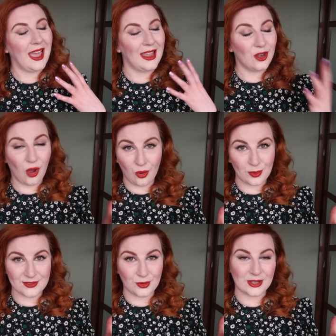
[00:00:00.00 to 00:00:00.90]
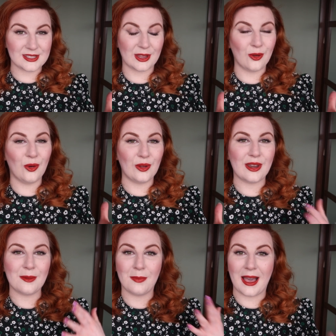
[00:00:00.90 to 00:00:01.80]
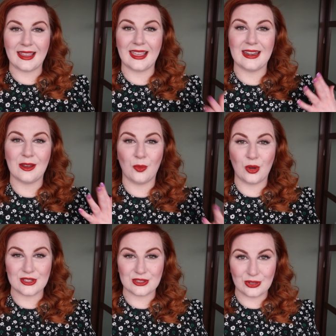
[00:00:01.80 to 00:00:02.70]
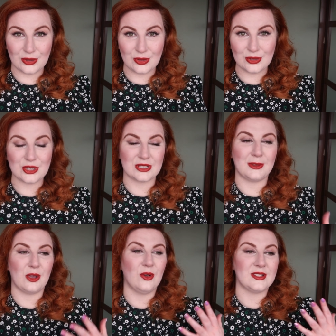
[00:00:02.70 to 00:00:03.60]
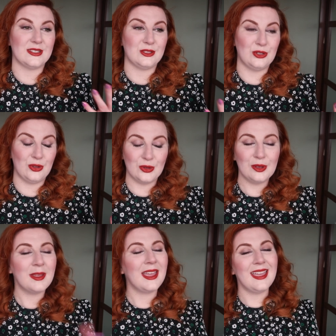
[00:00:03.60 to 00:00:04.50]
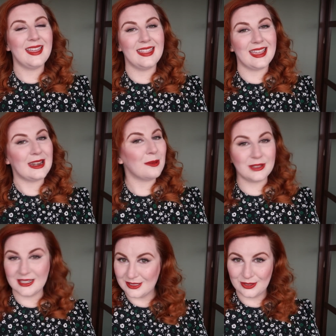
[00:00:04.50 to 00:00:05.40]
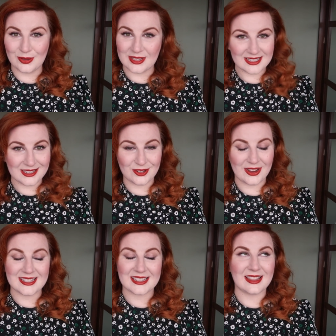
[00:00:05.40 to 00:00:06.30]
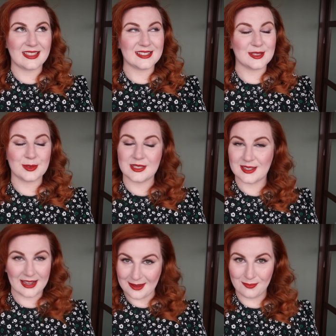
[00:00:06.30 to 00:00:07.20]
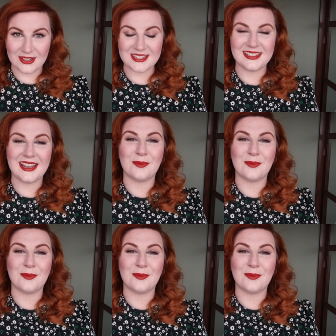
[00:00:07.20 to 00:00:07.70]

and not always focusing on buying in what is new just because it's new, then please do consider hitting the subscribe button.